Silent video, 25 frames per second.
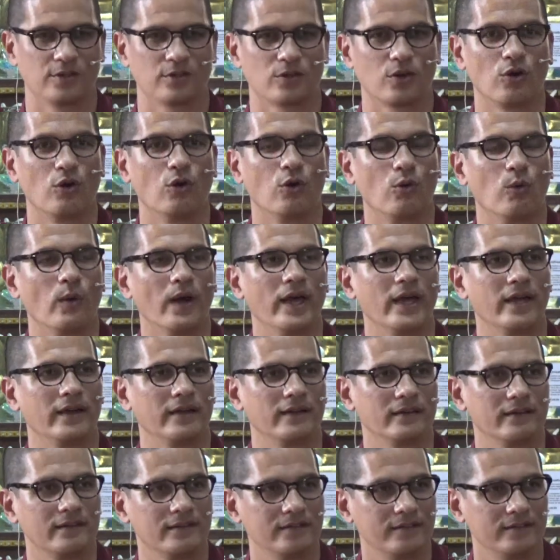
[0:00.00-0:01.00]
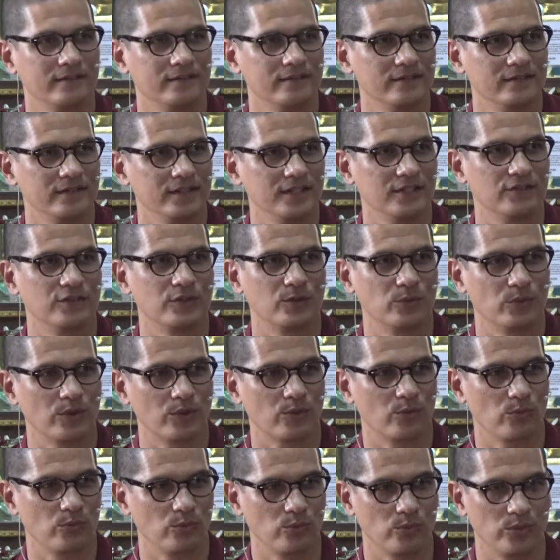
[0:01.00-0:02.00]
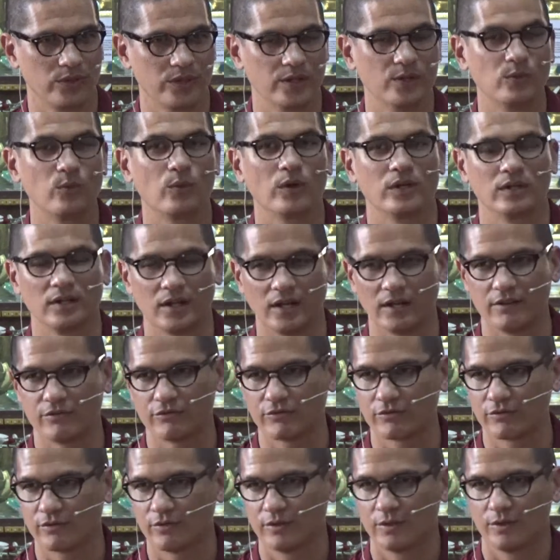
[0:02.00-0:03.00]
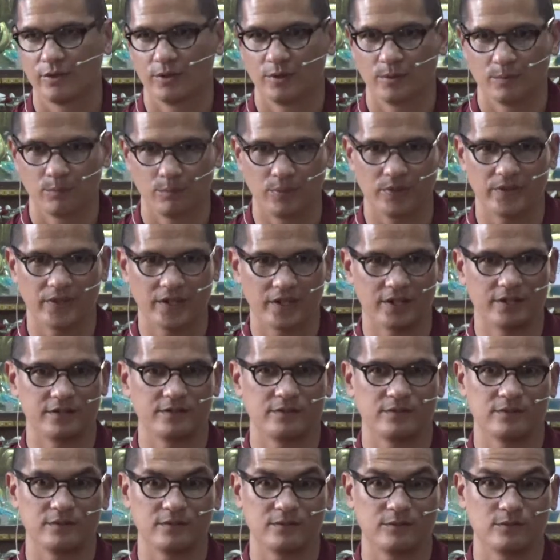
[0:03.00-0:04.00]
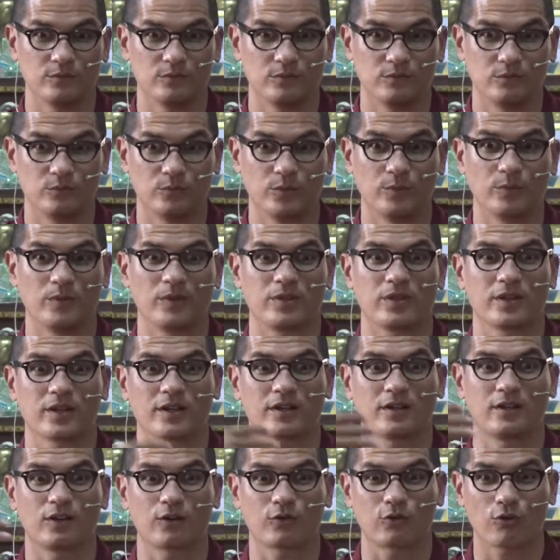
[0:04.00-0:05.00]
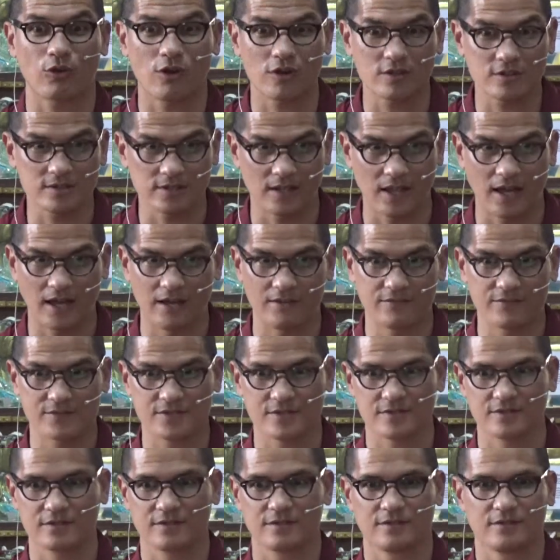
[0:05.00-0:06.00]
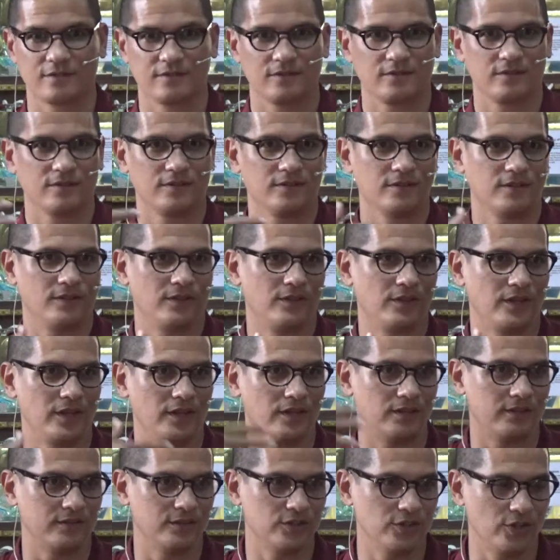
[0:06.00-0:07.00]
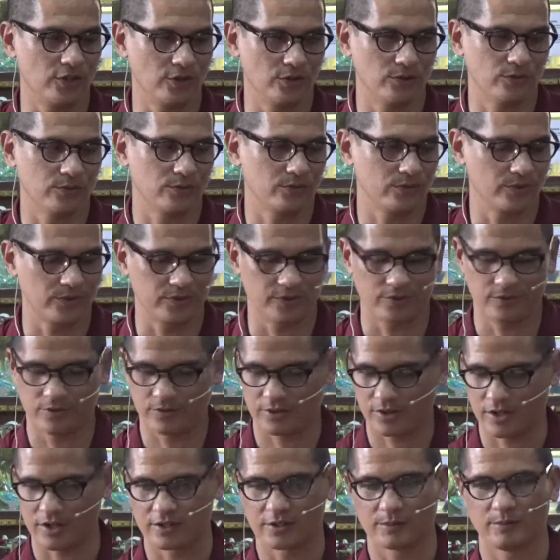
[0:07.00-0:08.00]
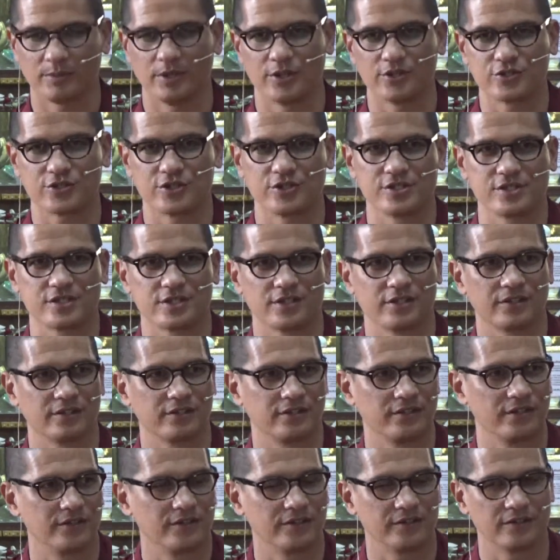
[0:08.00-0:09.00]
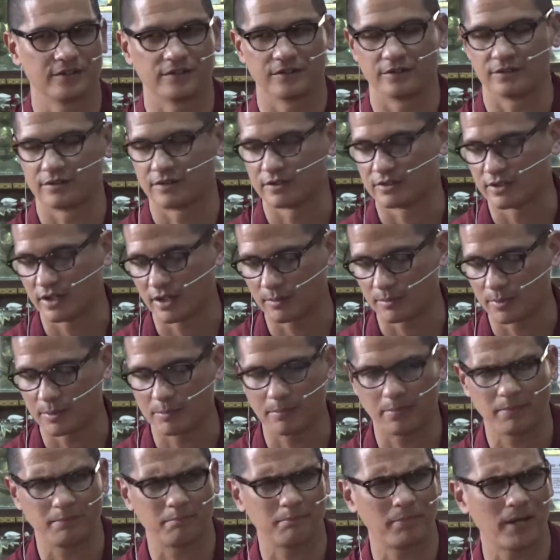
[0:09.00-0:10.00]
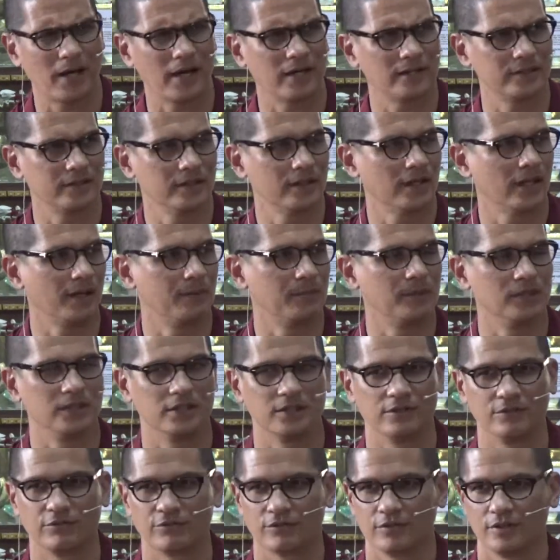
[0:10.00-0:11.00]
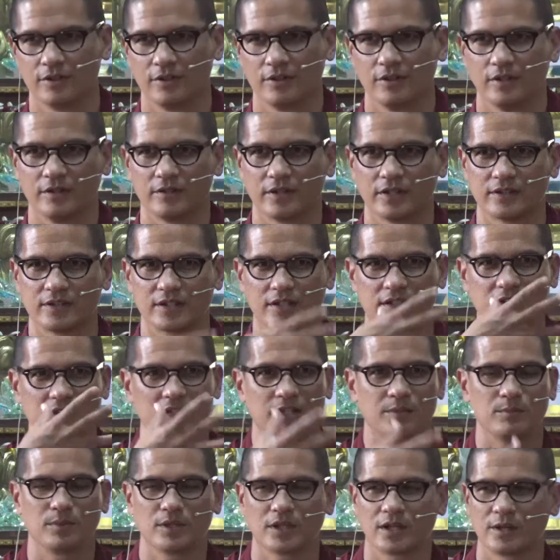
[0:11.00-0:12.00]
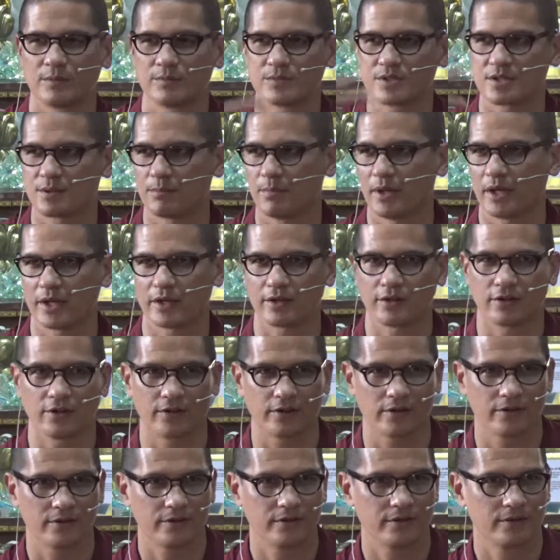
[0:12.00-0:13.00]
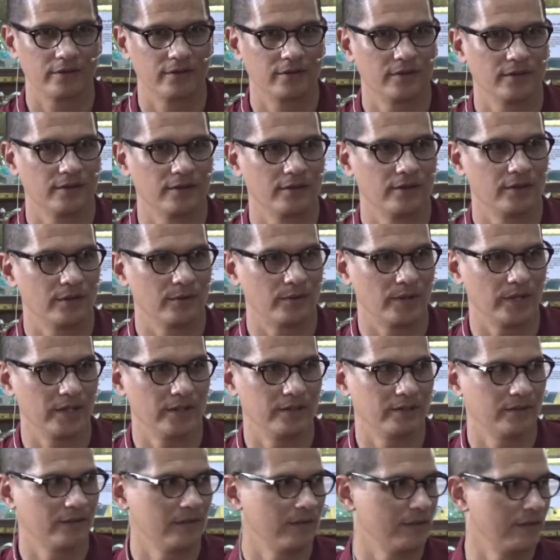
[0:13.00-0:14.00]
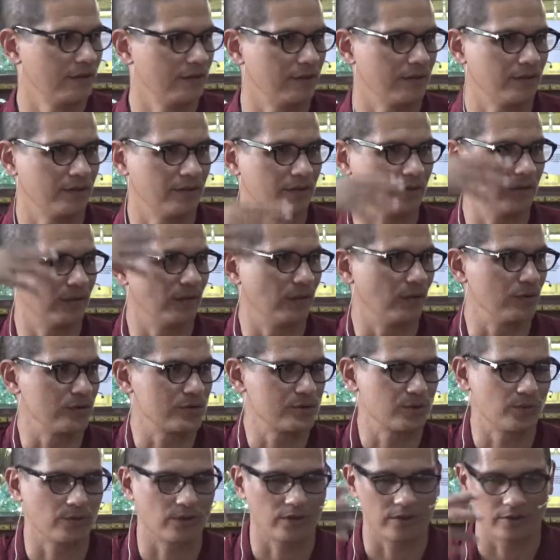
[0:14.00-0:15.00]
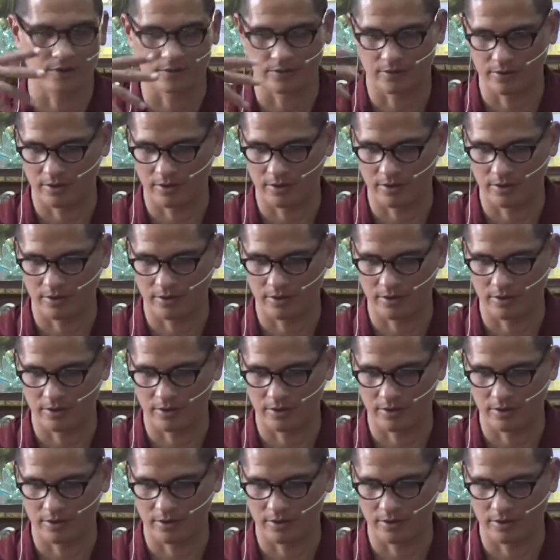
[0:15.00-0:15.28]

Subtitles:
go away, even within one life. But then, when we think across lives, then the contemplations in the Dhamma Pada, I believe, that the king becomes the beggar, right? Those who are